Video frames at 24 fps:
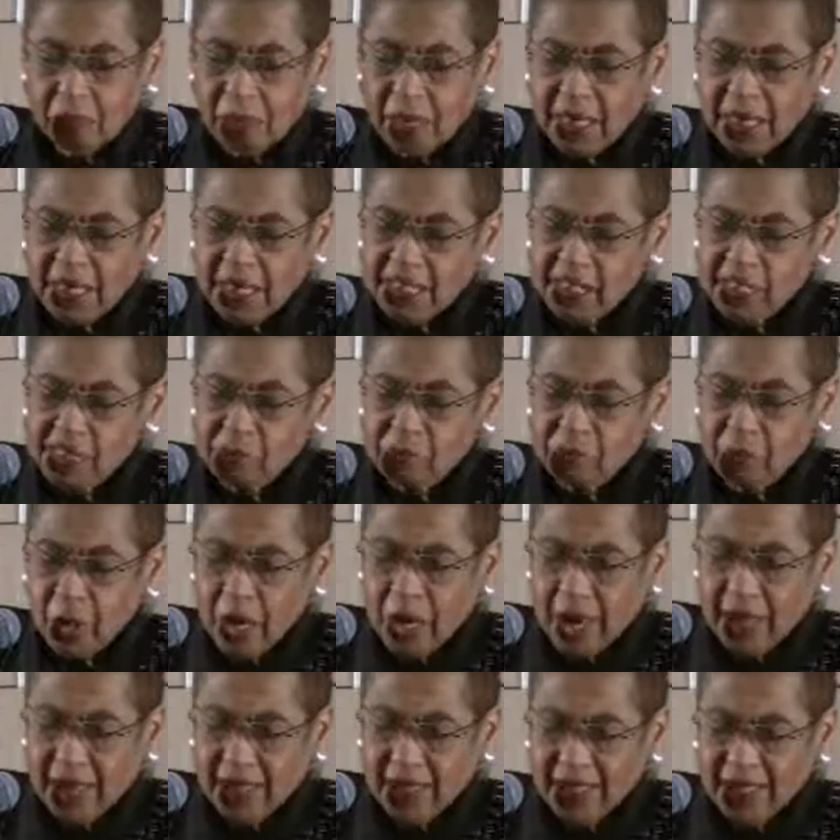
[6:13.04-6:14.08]
but it
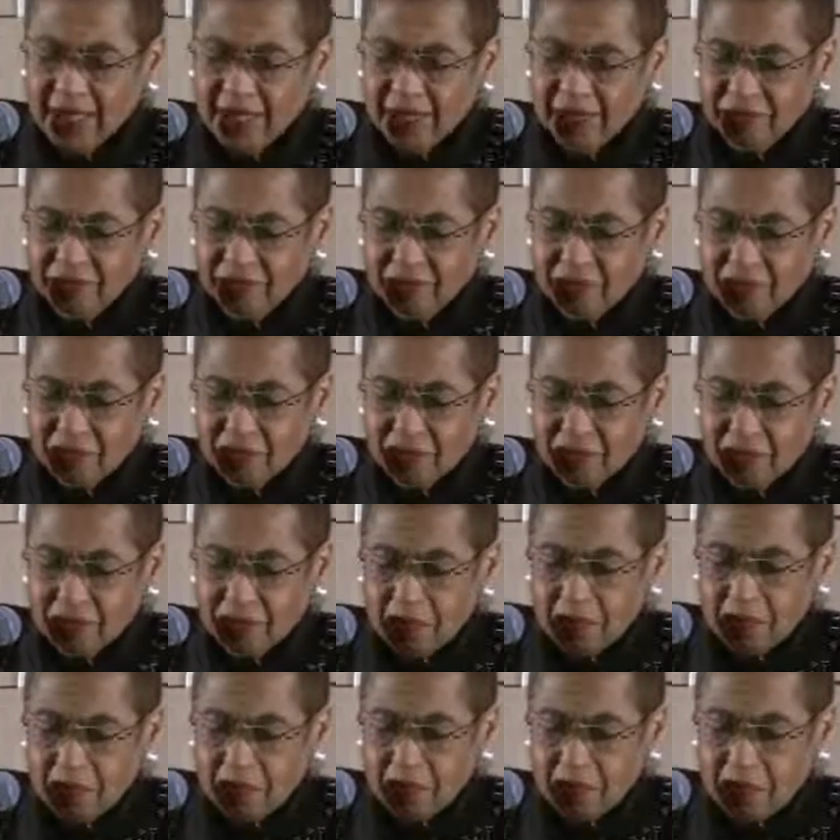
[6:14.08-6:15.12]
spread
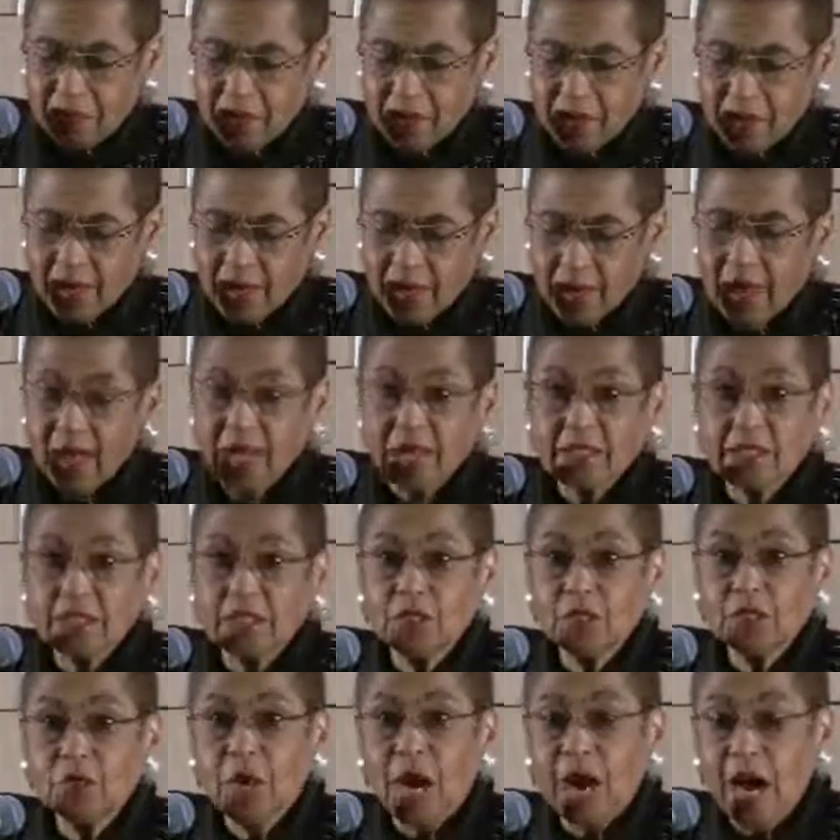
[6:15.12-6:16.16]
uh,
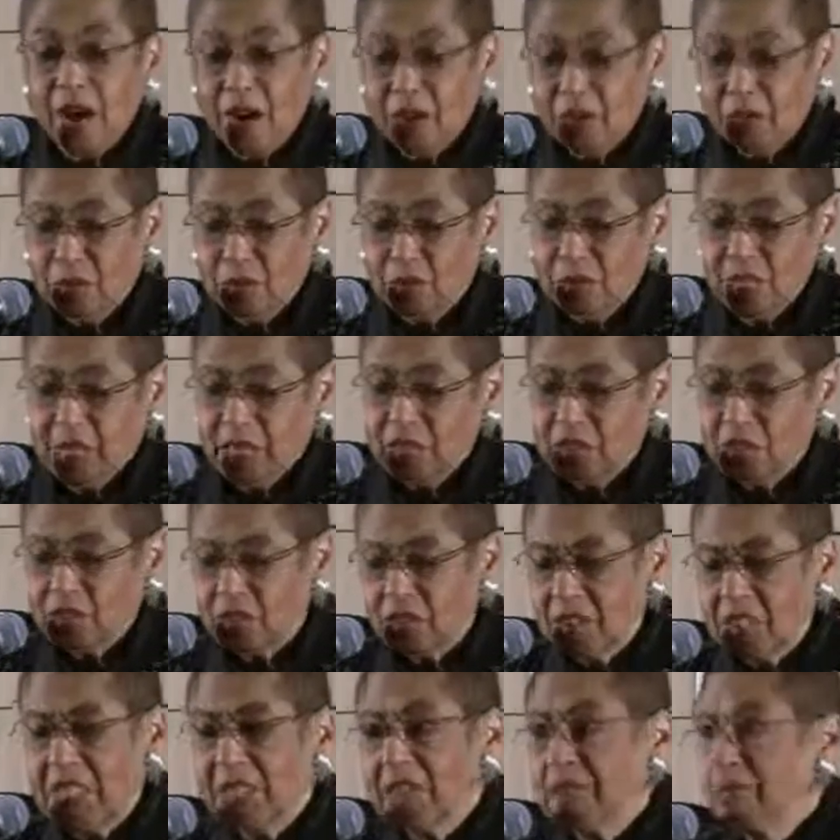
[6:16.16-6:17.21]
to our own
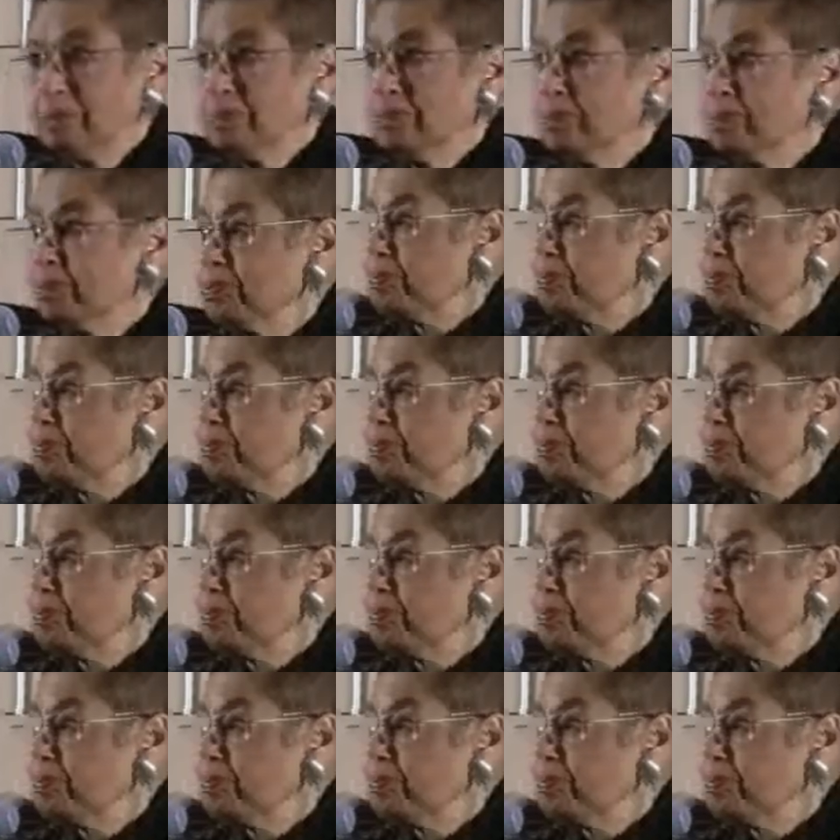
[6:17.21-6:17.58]
country.